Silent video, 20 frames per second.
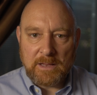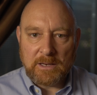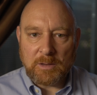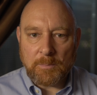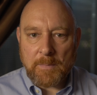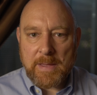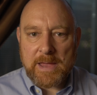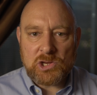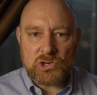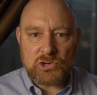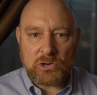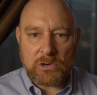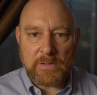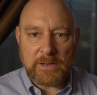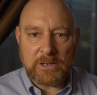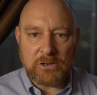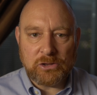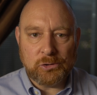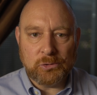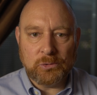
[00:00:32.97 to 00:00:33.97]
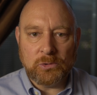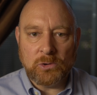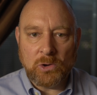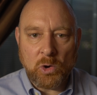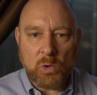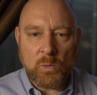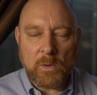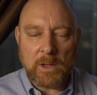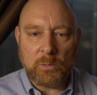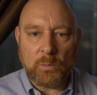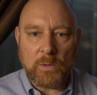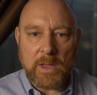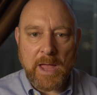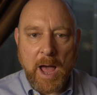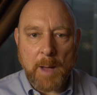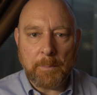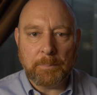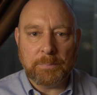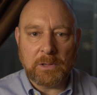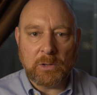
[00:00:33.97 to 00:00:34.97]
To make sure that you know when we
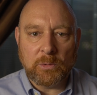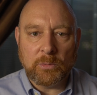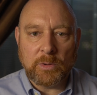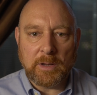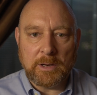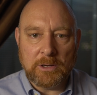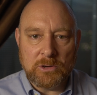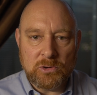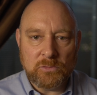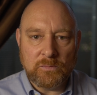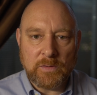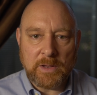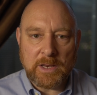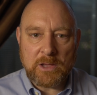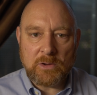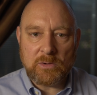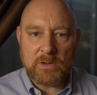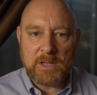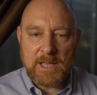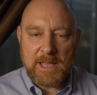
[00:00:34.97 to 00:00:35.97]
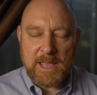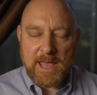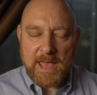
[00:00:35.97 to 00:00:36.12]
upload a new video,